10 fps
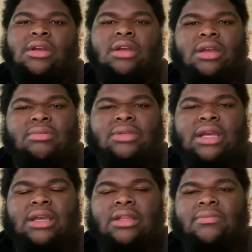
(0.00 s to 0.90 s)
You know what I'm
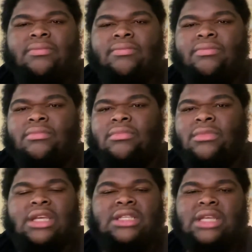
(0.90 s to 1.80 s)
saying?
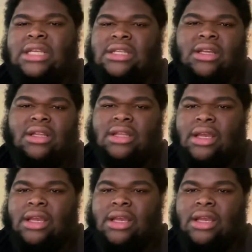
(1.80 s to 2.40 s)
DC hasn't done